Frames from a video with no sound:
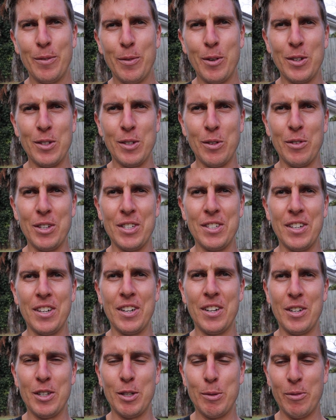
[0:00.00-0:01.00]
because obviously,
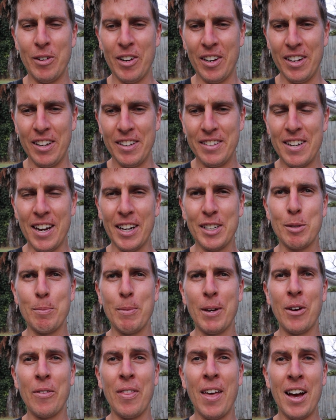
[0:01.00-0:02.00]
you know, it's fairly taxing
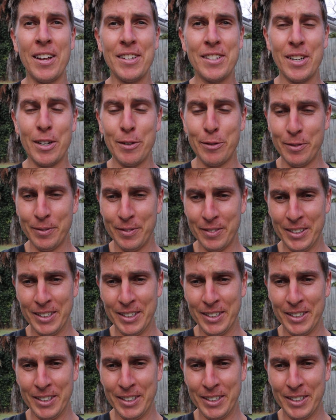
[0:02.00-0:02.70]
being on the hard stuff.